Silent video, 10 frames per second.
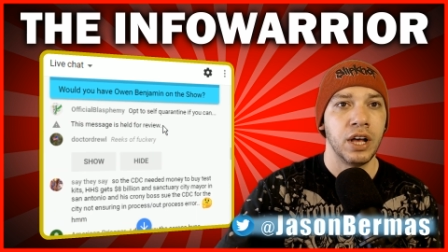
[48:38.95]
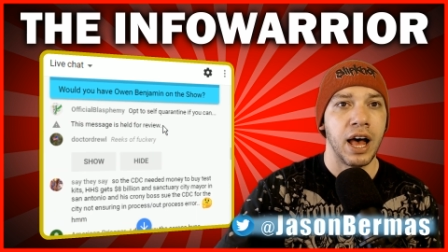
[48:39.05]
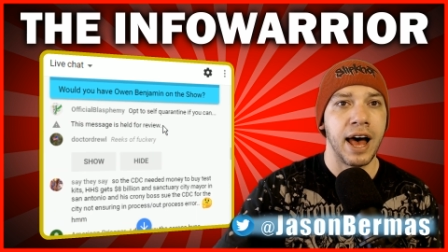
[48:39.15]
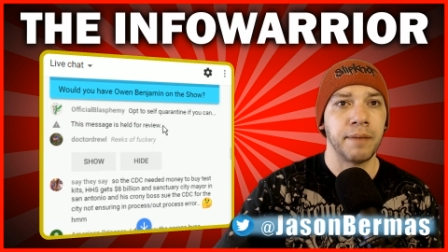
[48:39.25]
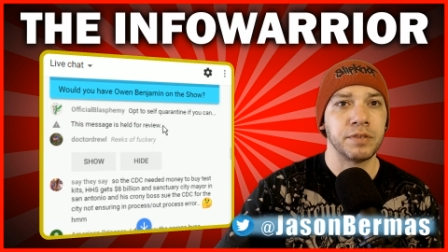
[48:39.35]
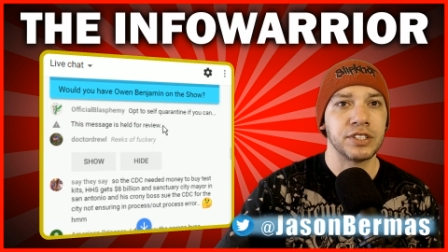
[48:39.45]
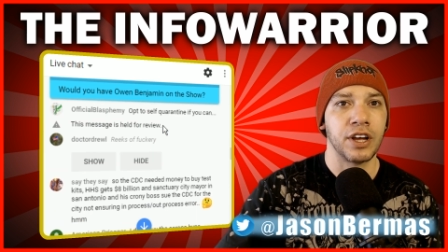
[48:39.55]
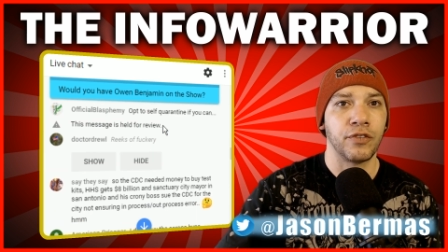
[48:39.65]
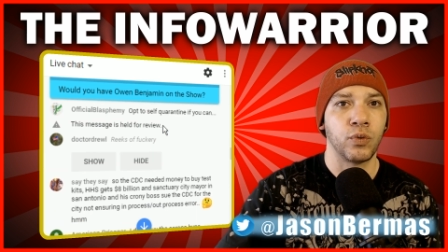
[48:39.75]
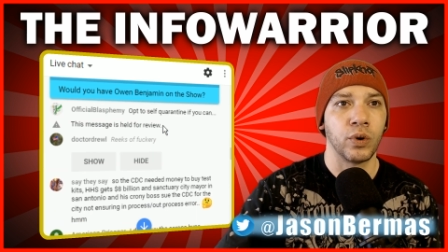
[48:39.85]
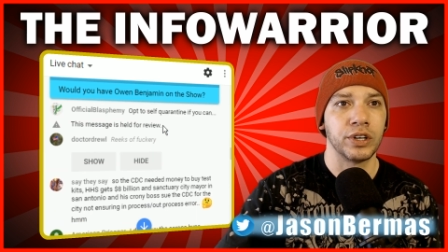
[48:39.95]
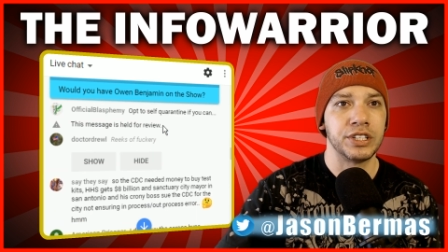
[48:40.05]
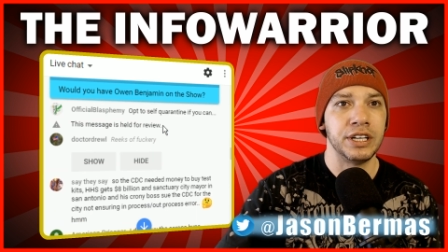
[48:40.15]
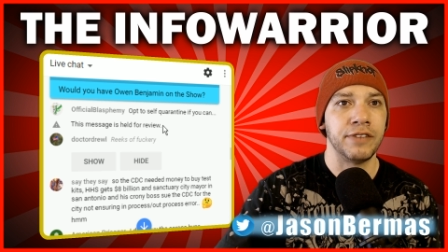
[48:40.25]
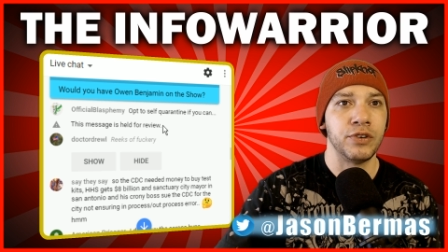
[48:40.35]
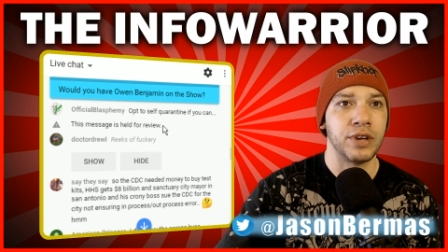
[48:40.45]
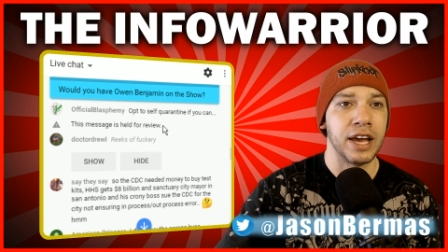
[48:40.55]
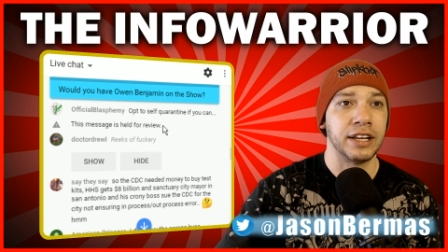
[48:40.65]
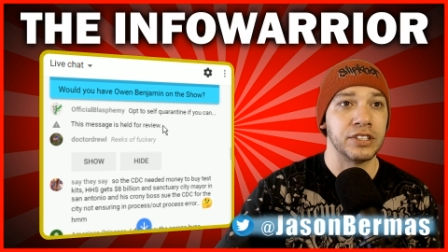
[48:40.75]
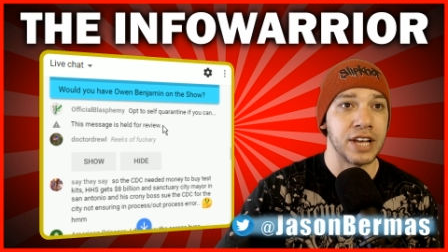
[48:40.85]
Opt to self-quarantine if you can.
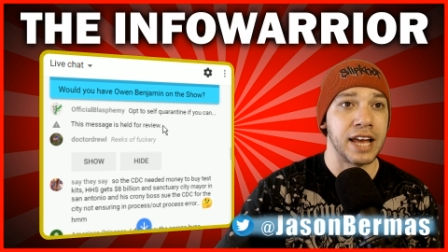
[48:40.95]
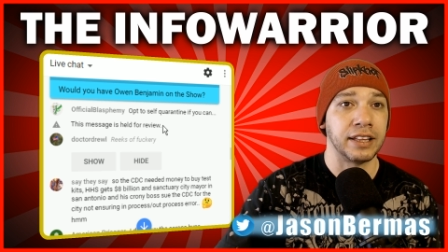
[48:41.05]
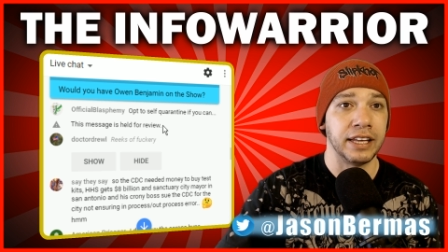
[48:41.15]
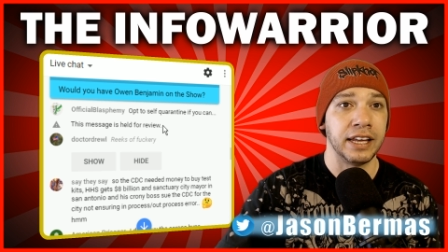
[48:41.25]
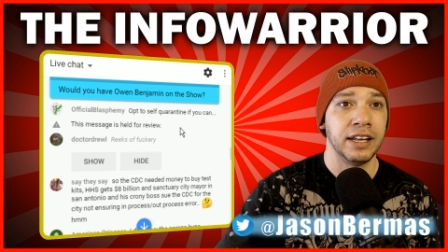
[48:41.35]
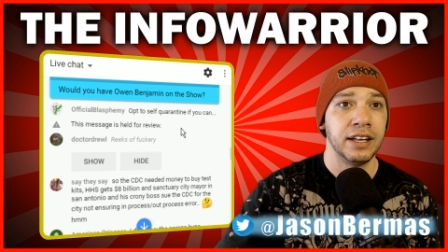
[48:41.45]
Exactly.